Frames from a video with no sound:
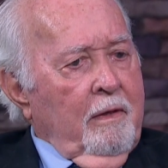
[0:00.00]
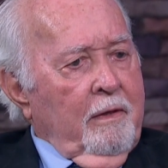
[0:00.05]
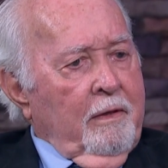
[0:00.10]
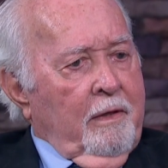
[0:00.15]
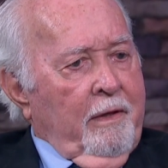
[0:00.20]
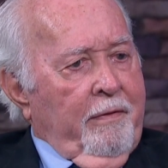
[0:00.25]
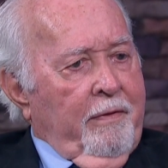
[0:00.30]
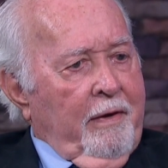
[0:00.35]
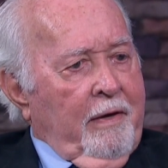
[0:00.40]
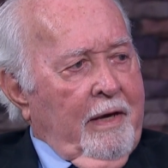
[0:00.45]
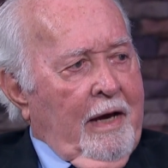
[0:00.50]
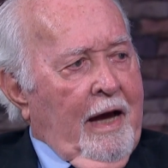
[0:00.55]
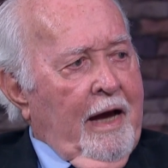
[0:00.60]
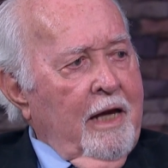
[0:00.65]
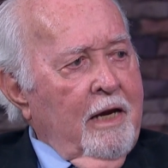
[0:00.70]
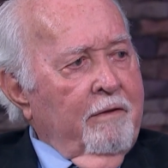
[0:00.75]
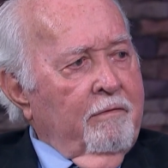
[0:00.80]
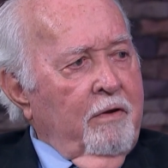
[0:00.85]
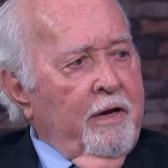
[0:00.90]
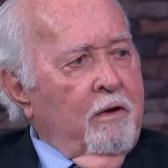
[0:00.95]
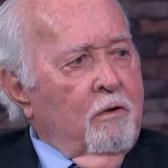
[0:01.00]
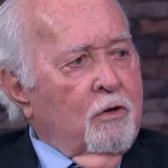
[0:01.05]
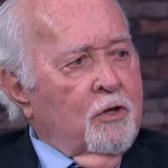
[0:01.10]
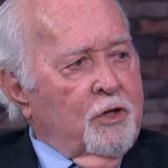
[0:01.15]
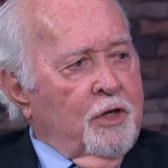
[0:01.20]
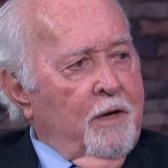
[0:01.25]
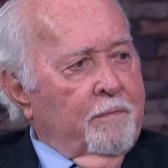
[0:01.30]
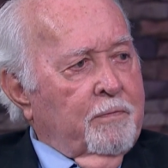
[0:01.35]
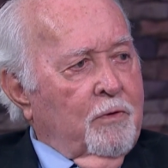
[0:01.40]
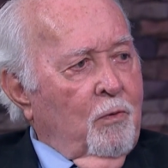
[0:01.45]
to the kind of
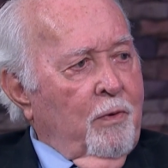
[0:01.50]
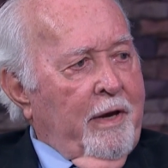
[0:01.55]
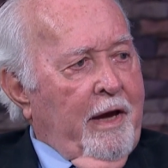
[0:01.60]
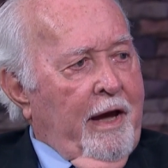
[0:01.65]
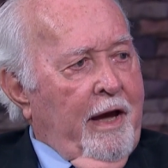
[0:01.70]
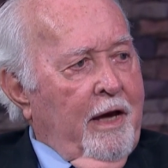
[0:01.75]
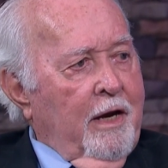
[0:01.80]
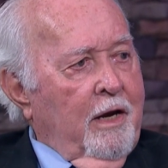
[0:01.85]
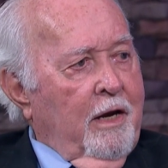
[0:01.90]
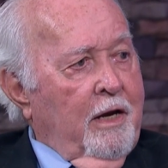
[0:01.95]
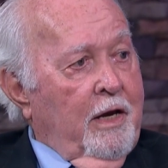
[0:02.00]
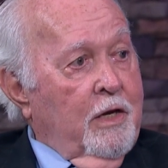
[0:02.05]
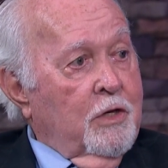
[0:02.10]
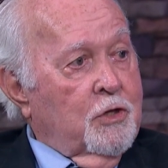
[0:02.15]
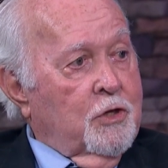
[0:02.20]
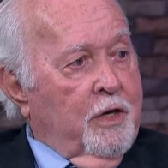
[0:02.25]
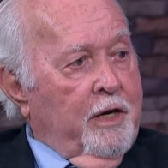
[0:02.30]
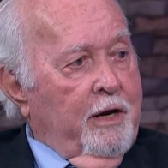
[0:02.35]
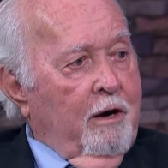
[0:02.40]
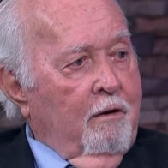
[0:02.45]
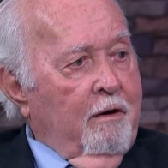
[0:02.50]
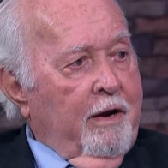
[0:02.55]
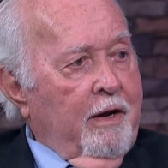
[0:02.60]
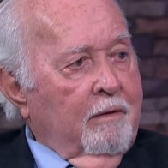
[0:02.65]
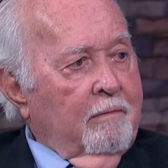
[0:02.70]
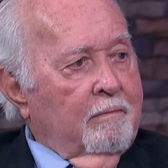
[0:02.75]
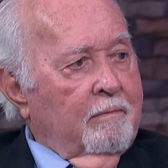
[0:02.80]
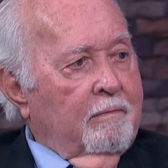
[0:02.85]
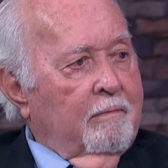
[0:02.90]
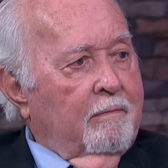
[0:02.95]
leadership that we had in engineering
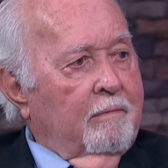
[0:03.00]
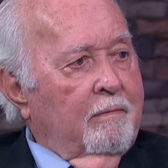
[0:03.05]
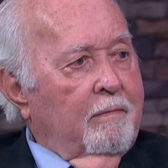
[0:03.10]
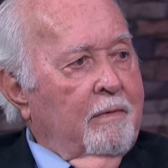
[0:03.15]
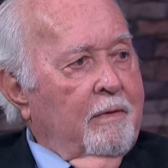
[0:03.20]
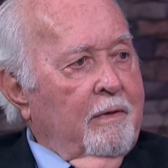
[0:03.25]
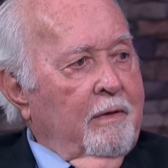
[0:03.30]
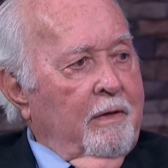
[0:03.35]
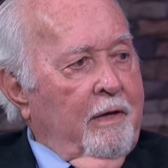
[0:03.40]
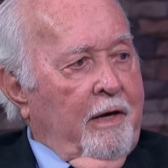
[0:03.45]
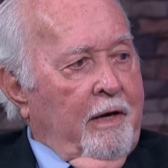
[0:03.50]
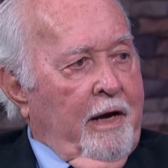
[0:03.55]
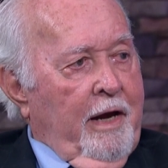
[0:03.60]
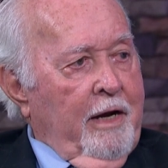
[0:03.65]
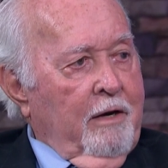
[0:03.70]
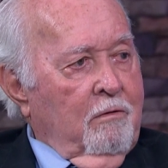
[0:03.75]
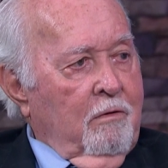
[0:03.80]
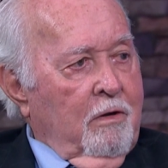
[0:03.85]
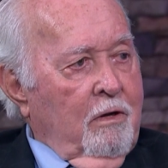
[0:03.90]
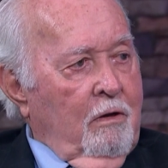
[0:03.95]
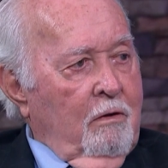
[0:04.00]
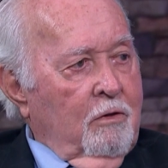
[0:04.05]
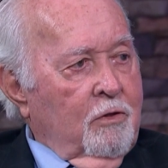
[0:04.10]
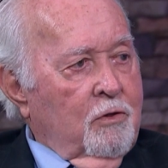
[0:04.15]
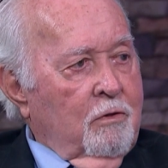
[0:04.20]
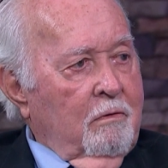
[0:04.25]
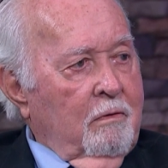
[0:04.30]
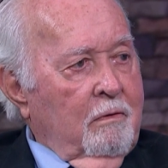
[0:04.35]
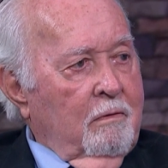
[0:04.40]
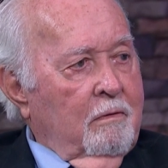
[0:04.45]
and
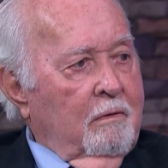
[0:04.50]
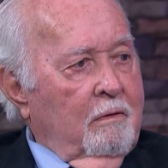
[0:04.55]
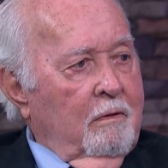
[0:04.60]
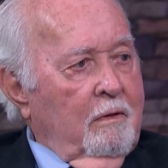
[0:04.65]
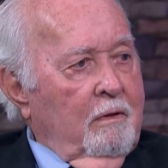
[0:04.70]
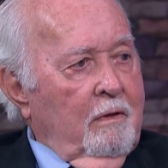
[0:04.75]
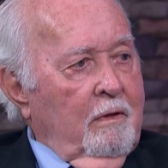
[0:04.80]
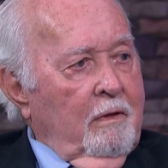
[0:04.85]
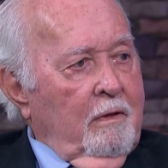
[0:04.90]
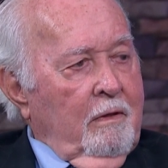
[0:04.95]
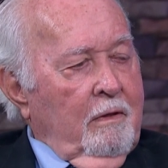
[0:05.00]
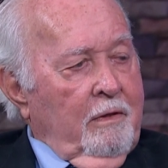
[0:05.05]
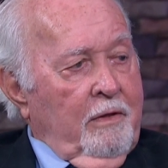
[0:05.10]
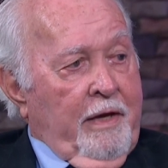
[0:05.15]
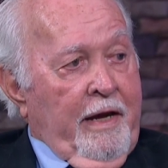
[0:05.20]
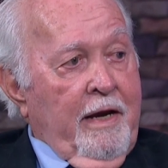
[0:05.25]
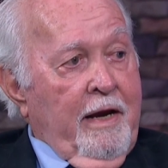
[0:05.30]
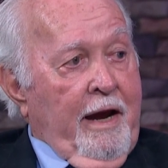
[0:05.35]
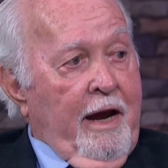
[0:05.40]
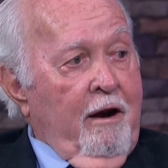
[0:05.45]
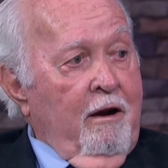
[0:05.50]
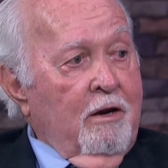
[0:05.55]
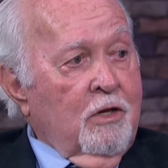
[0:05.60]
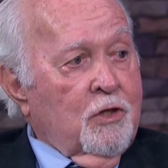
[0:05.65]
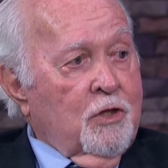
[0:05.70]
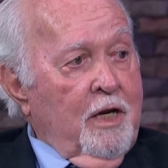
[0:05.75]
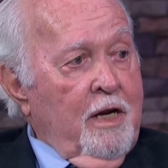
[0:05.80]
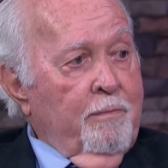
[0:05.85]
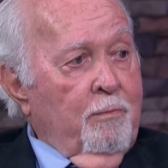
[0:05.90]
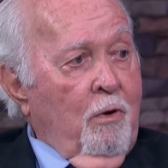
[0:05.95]
agriculture. Dean
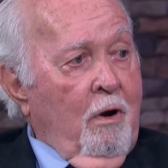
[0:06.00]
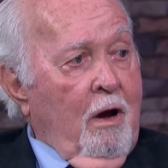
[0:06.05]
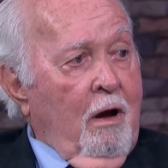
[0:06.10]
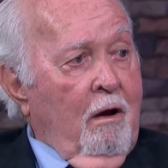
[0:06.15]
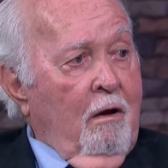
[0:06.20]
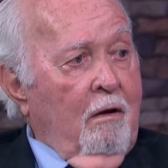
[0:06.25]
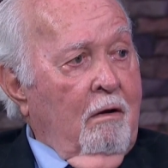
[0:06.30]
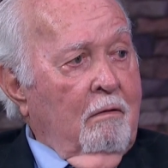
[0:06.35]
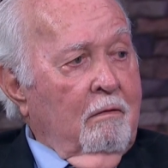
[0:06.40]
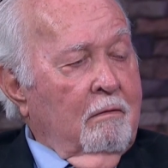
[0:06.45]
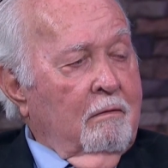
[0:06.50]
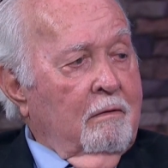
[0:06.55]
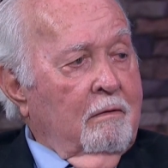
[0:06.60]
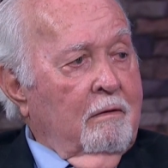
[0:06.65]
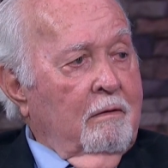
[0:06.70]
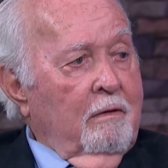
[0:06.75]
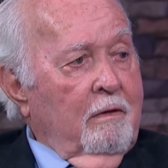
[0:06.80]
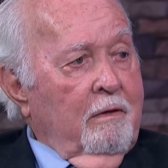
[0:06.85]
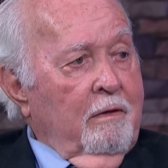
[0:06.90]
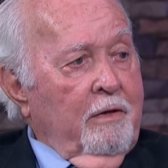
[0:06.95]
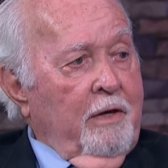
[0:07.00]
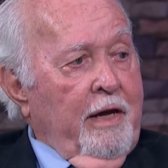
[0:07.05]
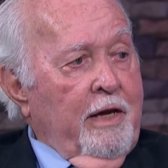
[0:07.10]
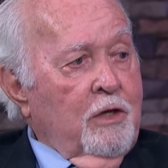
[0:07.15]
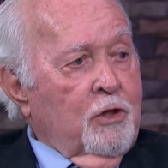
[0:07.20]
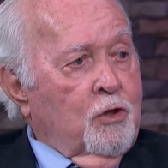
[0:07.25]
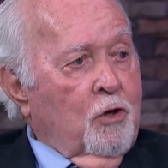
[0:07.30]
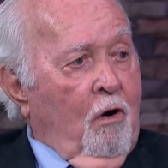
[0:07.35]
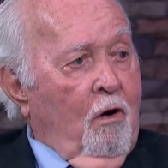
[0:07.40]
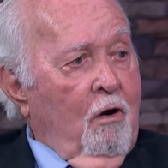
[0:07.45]
Harris Imrall,
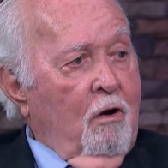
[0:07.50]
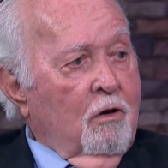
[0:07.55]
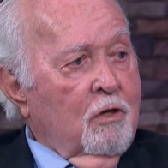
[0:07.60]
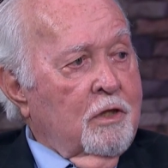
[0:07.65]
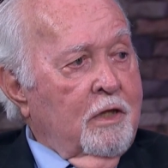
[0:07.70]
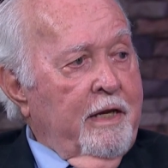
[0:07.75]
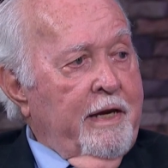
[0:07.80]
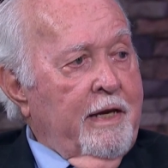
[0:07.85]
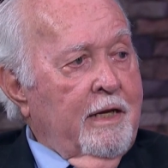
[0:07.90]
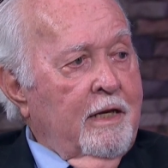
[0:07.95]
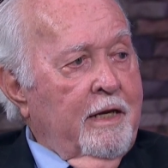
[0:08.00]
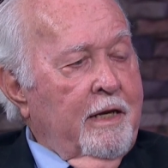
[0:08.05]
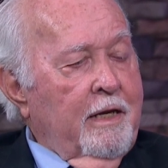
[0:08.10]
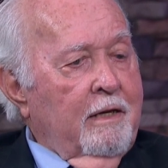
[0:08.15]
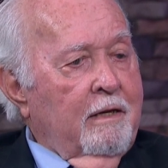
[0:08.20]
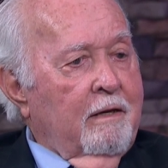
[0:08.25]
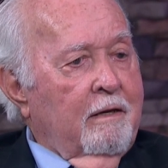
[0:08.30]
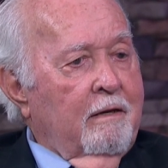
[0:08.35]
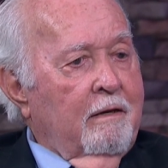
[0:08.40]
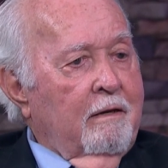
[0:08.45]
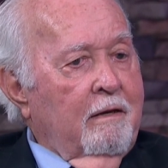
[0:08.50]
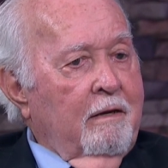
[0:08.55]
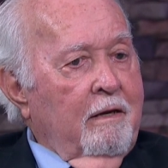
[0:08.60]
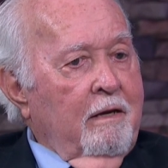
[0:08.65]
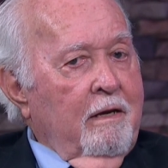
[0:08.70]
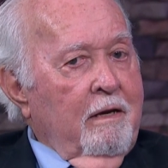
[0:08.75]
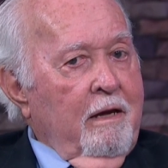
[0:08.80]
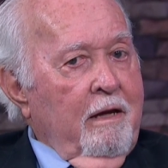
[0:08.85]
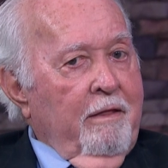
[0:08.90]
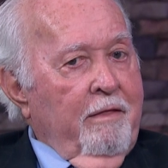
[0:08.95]
Dean Charles Lindley,
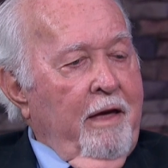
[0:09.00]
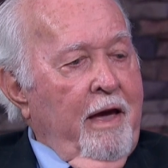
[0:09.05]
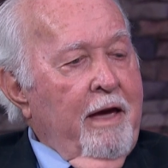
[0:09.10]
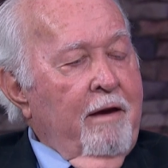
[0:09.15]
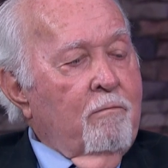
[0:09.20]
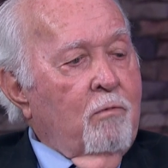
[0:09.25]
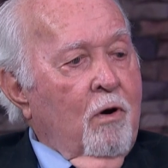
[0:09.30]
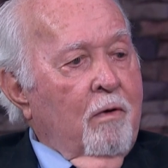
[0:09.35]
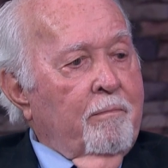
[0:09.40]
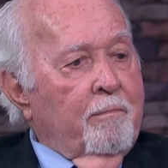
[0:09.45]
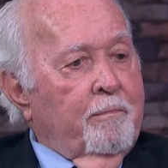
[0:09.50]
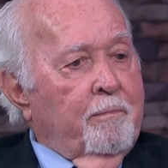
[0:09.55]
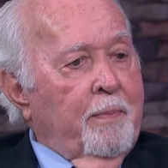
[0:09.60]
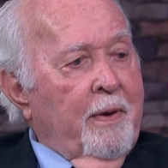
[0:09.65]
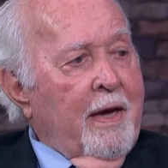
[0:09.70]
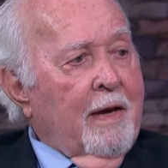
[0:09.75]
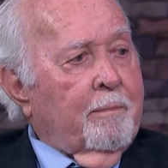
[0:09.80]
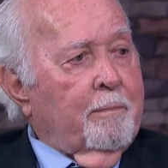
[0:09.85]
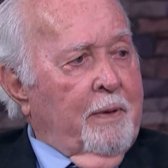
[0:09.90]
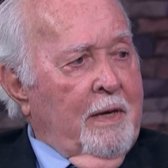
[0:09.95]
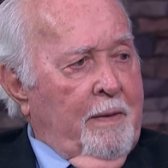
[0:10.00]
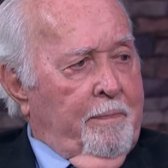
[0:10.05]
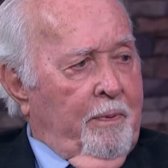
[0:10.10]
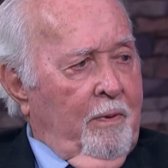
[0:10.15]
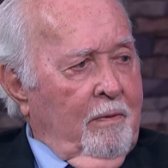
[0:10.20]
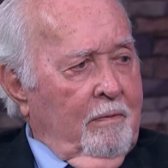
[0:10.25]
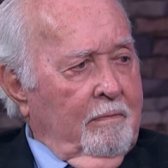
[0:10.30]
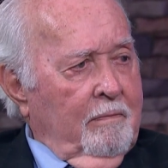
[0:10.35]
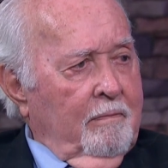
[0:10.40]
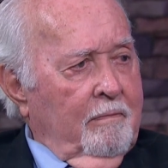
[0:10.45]
they were big people.